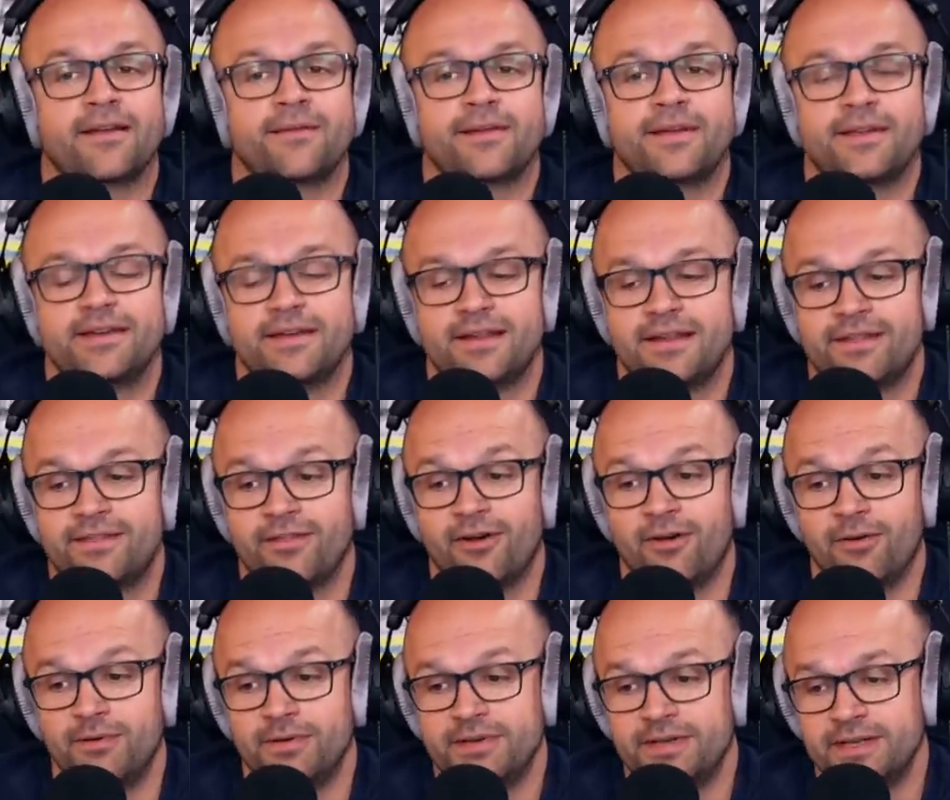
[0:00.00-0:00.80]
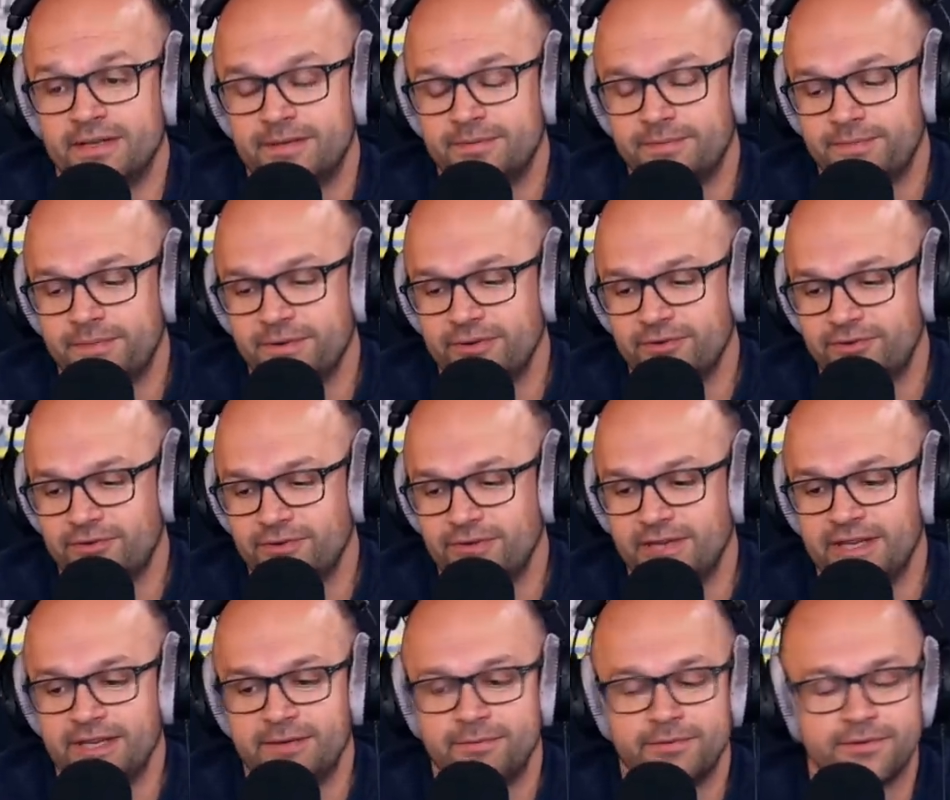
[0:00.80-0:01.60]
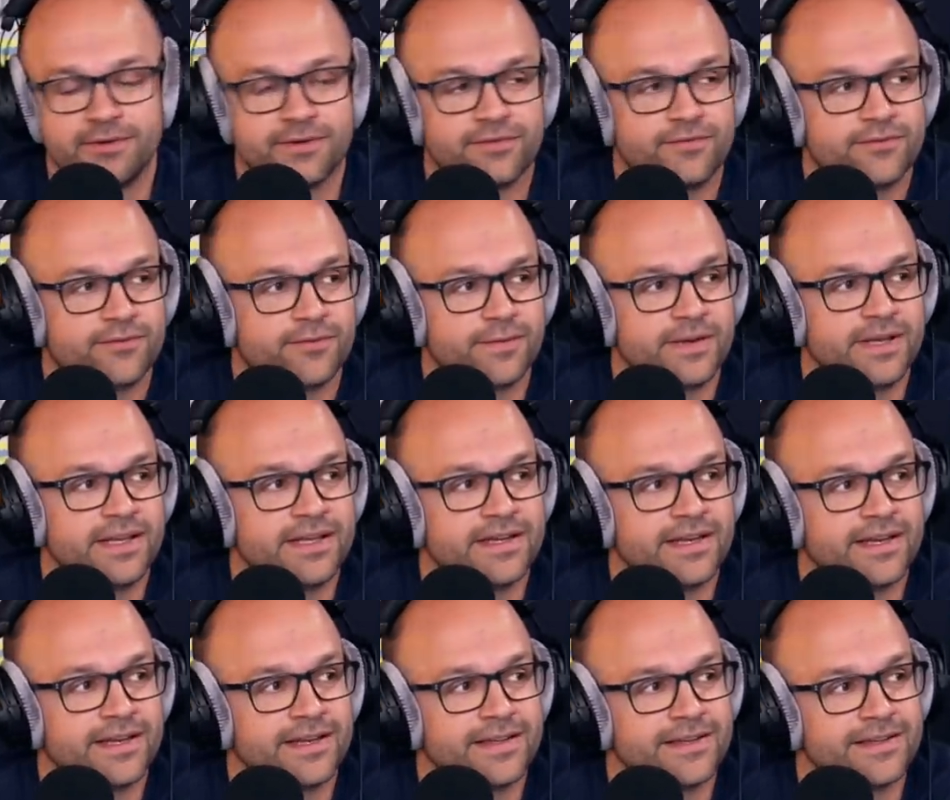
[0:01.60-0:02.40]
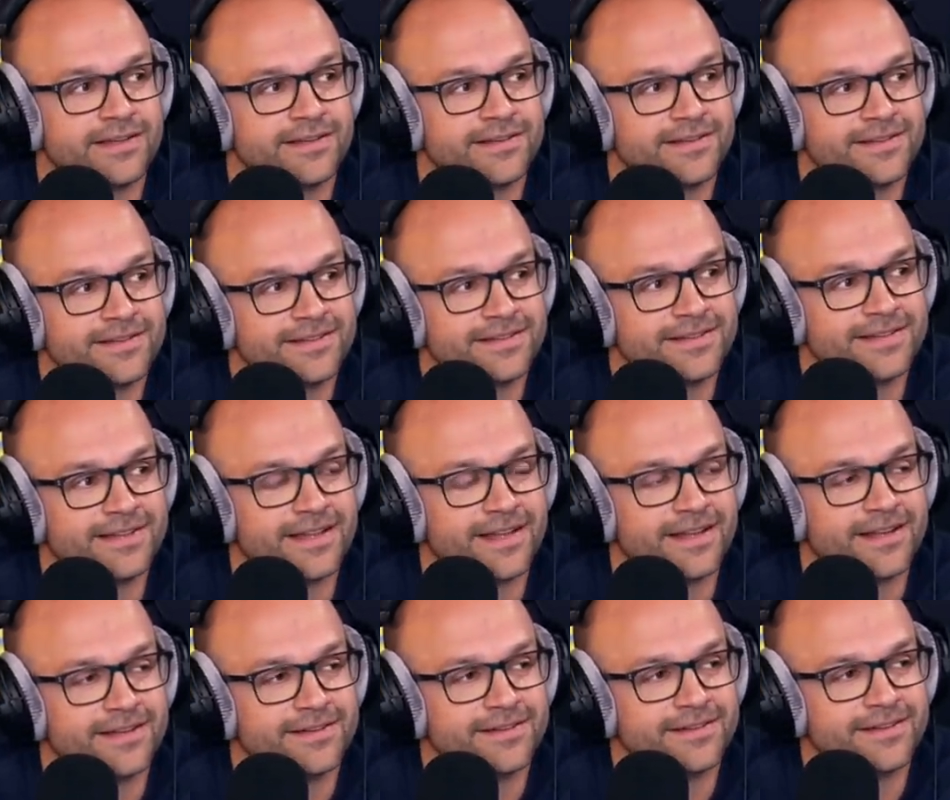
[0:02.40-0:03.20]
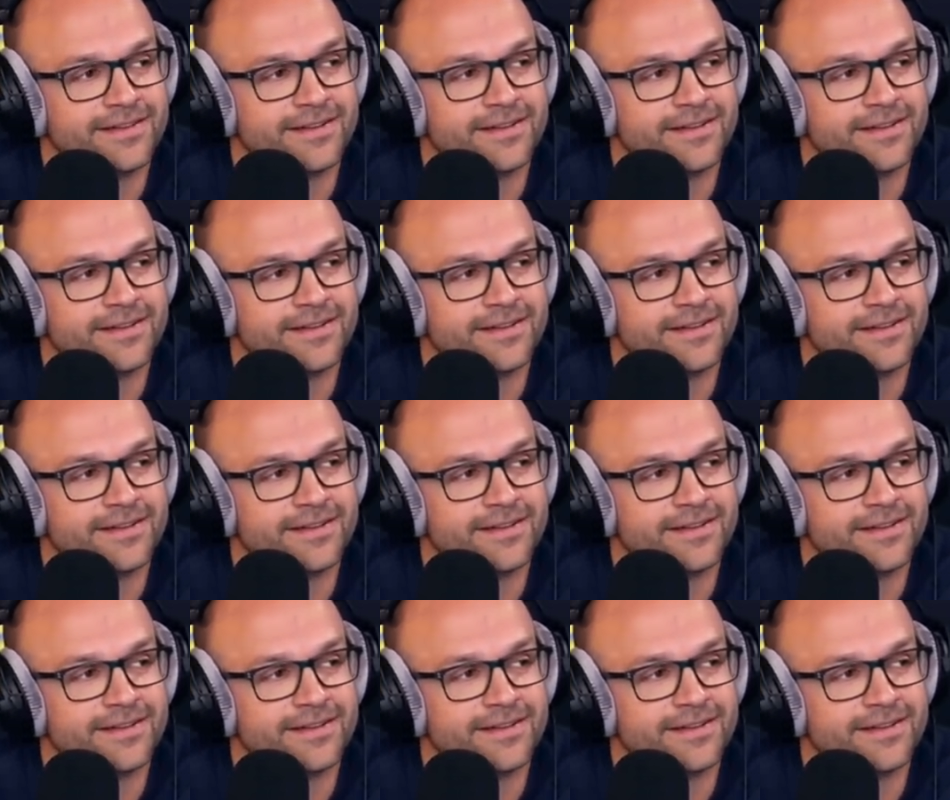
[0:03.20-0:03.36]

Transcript: I mean, he thought we did, but surely he wouldn't have tweeted anything to that.